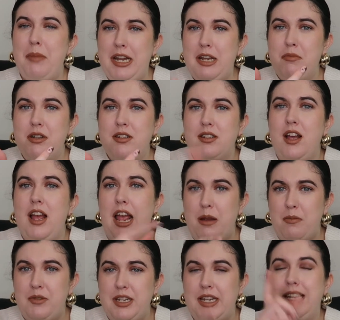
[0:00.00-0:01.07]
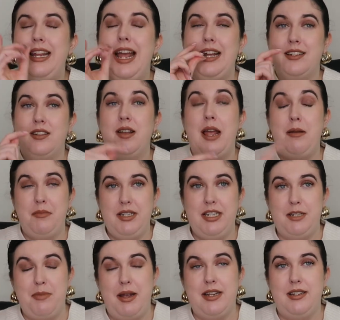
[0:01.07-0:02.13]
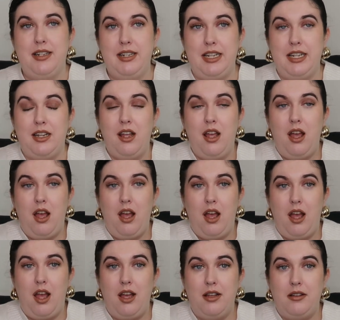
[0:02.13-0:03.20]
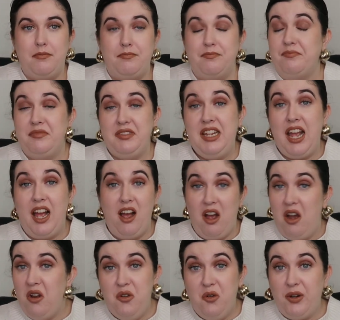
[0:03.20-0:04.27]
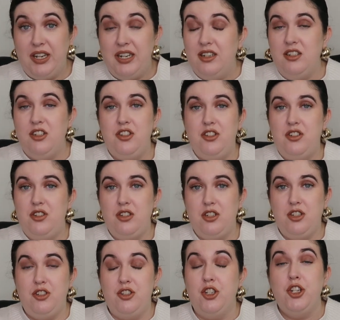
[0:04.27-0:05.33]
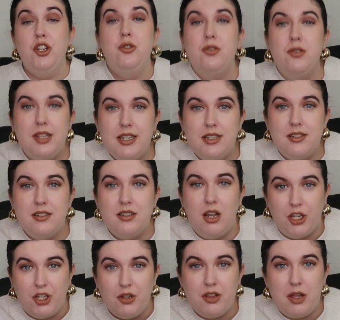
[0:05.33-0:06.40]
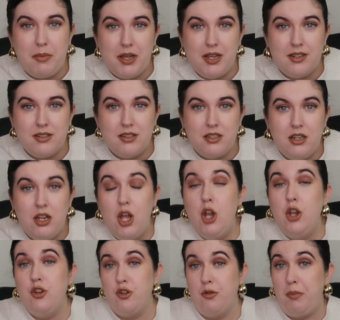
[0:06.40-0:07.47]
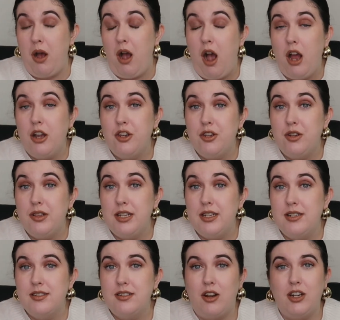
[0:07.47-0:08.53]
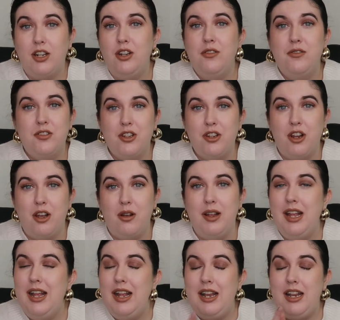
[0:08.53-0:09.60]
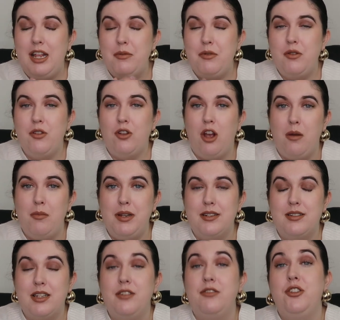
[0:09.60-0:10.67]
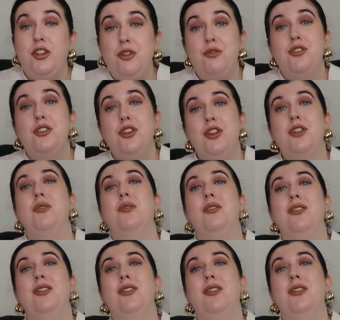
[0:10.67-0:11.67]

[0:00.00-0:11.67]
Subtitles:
Peanut butter, empty. Yes, they're empties basically. Yeah, annoying. Do you do this? Are you that person? Does your partner do this? I'd love to know. Let me know in the comments if you too